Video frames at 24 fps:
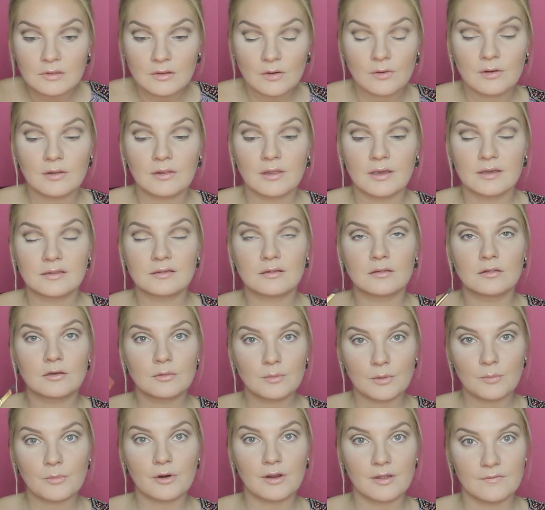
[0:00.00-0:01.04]
Now our line's a little
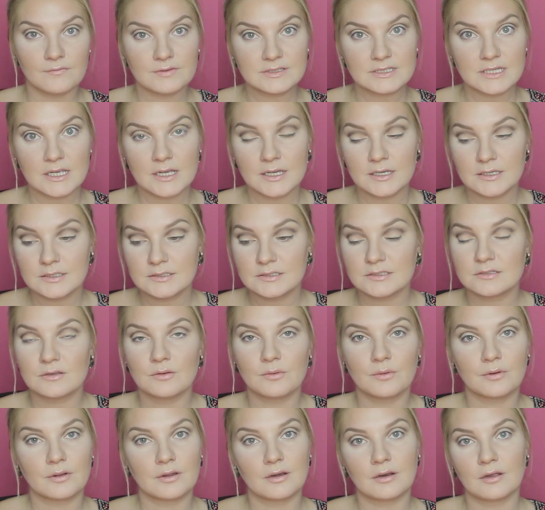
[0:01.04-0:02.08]
bit more emphasized, so
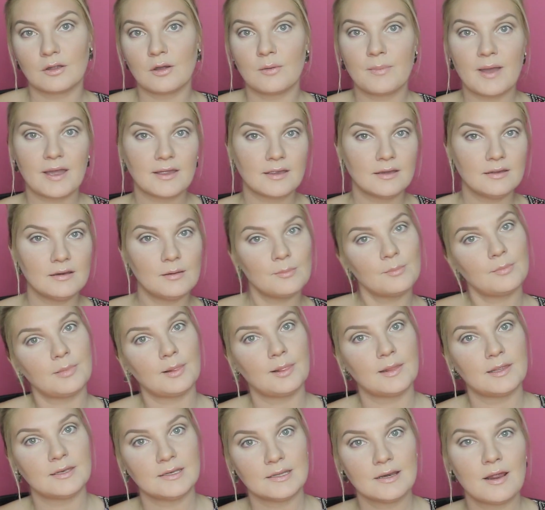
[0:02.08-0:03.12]
we're going to go back in and
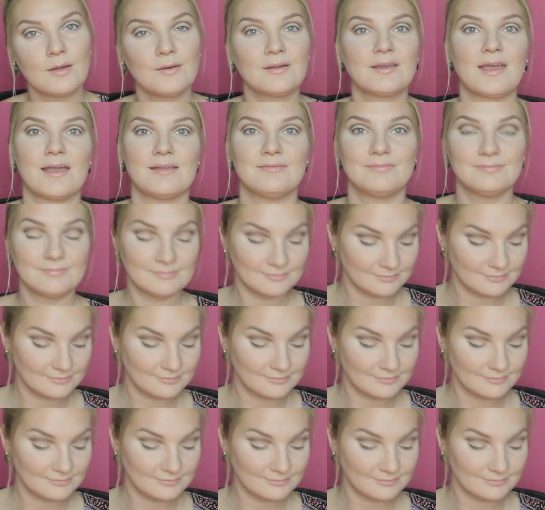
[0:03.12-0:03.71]
blend it out again.